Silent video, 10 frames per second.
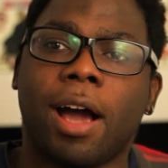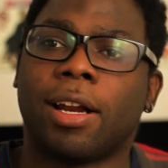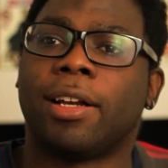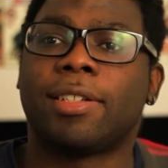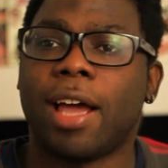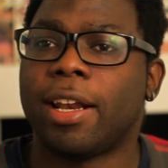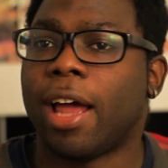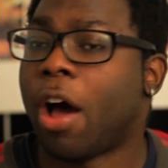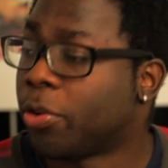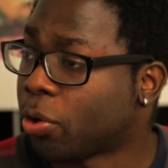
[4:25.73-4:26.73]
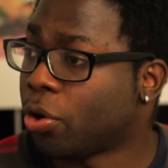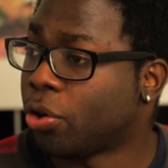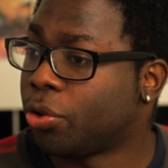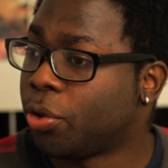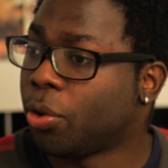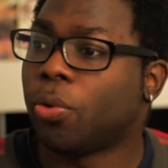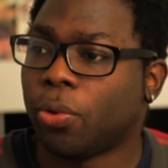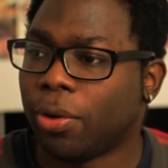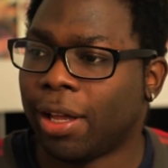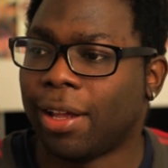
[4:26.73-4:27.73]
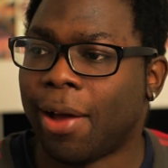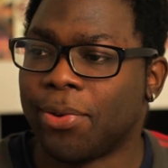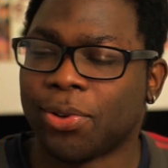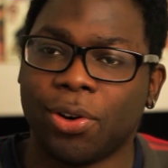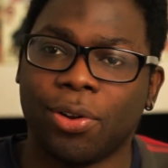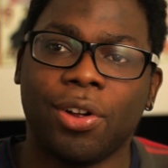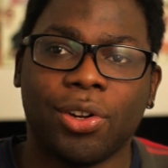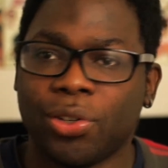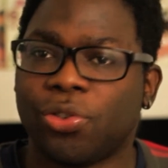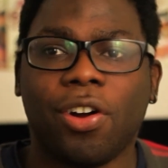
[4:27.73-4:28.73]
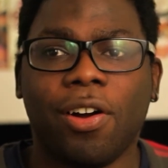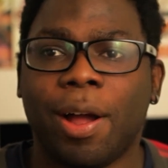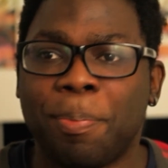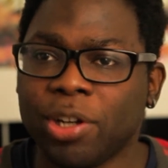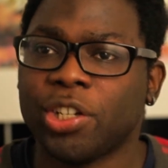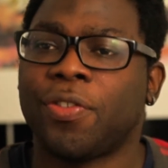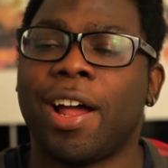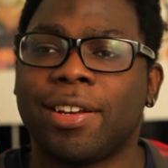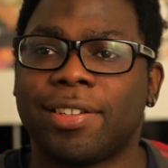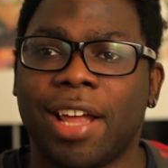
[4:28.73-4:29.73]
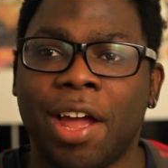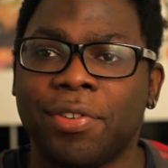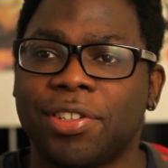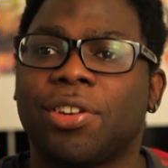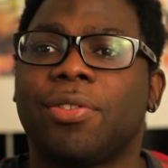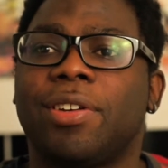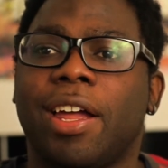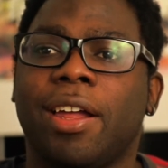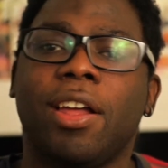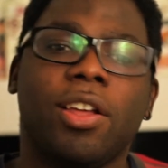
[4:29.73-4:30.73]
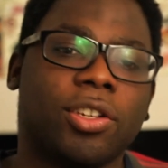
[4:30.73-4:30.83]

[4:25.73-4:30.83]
And I decided I was going to draw a bunch of hands every single day.